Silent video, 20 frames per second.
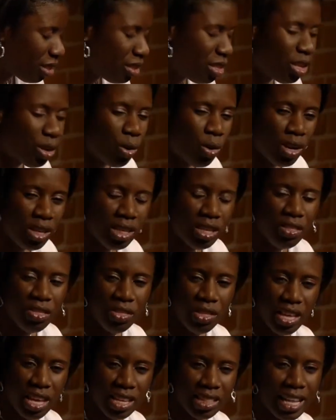The only
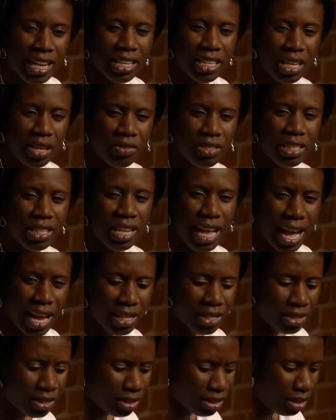thing that gives
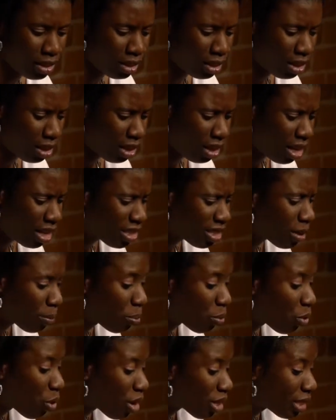light is the
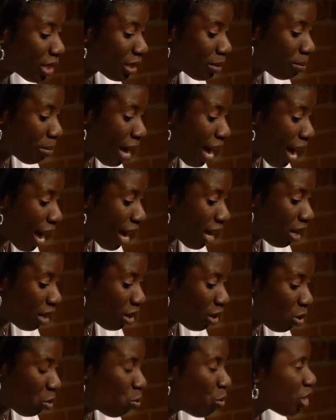broad
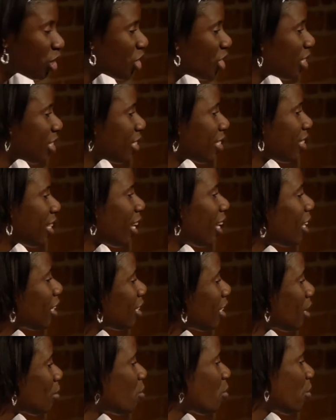smile which she
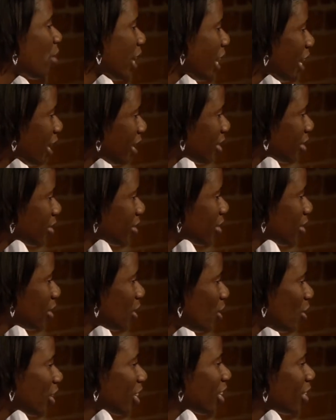seldom wears
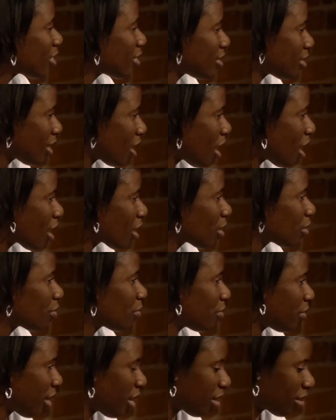on her dark
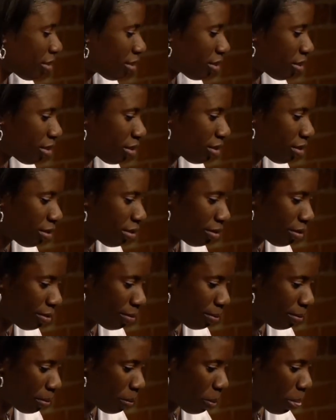face.
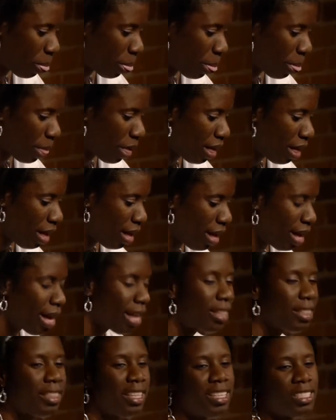
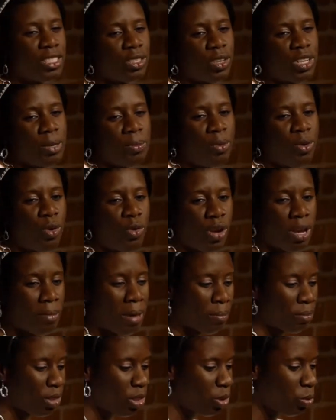And this other
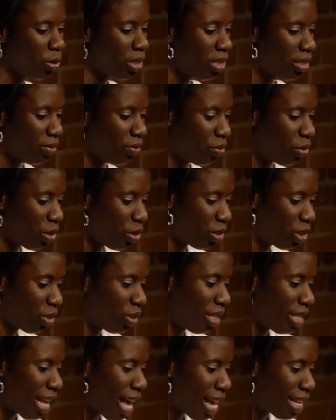poem I'm doing for you
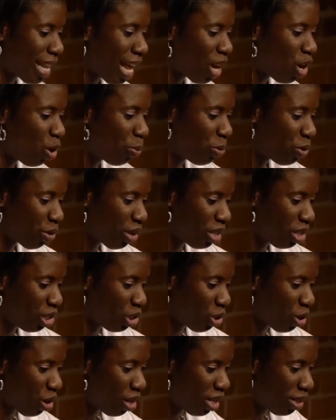tonight, I hope you
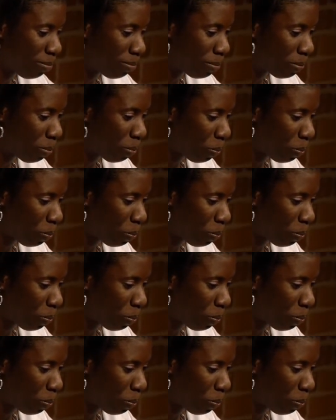enjoy.